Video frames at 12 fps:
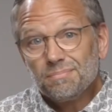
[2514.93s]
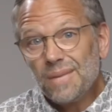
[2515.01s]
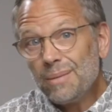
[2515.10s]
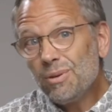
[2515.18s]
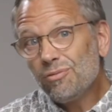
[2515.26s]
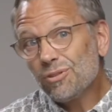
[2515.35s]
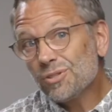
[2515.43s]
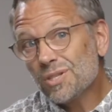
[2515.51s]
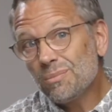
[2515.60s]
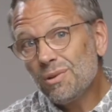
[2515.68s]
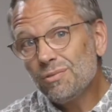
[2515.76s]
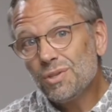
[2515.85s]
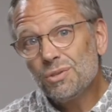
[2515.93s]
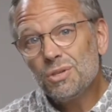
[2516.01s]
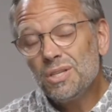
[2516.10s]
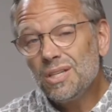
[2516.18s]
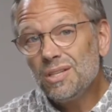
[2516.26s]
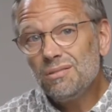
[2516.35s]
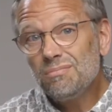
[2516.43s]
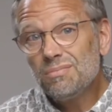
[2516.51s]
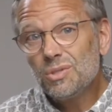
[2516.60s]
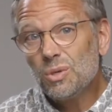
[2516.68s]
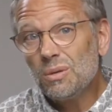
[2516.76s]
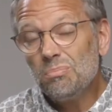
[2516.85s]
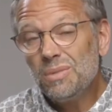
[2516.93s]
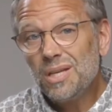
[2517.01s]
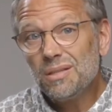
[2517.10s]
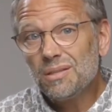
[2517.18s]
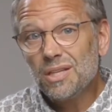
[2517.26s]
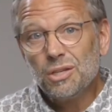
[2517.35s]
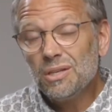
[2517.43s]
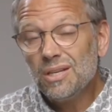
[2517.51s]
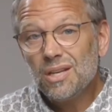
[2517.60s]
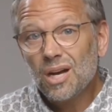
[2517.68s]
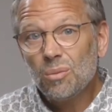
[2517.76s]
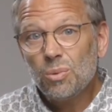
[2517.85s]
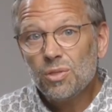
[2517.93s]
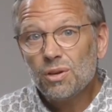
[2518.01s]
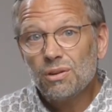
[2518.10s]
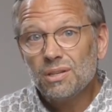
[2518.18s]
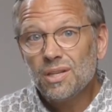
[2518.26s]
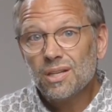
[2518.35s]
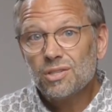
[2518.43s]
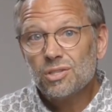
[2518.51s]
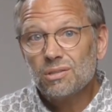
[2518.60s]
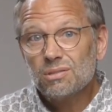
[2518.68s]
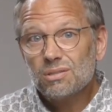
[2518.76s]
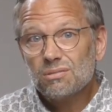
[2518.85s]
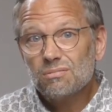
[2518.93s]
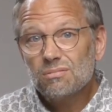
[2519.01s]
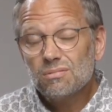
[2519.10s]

Maybe for some of you, you need to admit that you need help with your addictions.